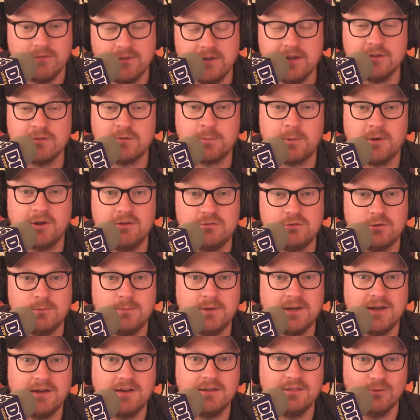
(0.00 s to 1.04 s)
the inspiration
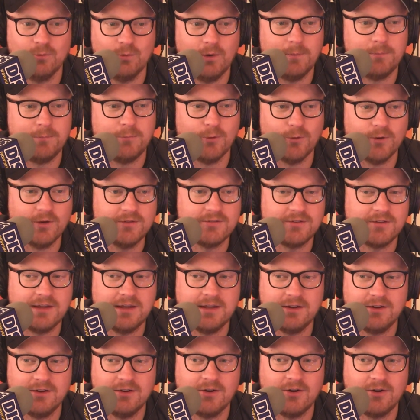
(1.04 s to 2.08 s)
behind the whip noise
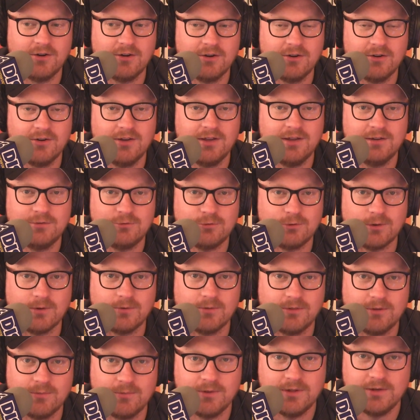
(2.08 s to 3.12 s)
in our
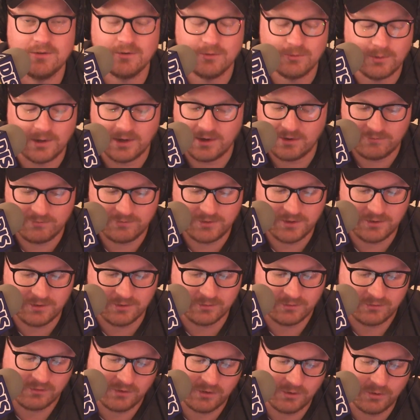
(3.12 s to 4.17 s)
intro that we do have
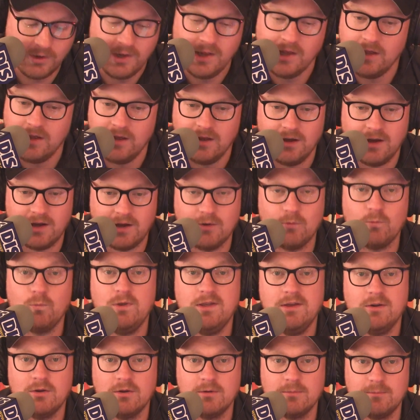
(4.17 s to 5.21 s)
there. So uh,
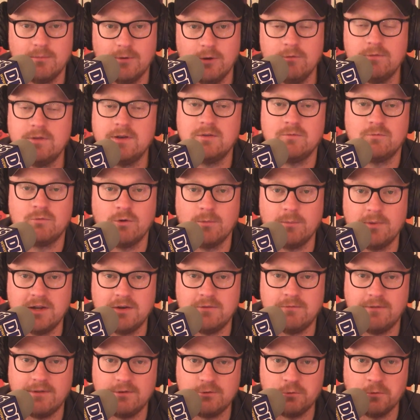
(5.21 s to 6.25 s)
we are moving it from
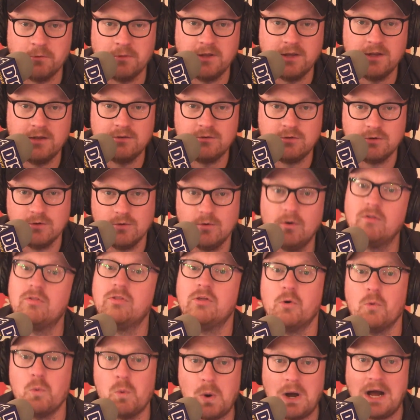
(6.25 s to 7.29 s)
Adventureland to
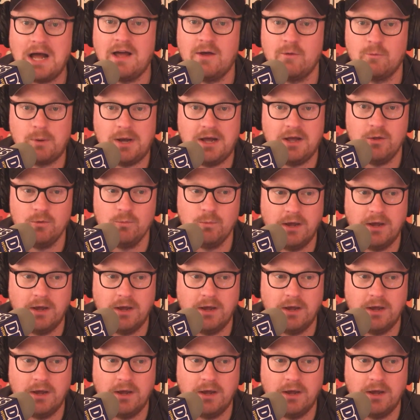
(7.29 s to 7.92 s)
the Wild Wild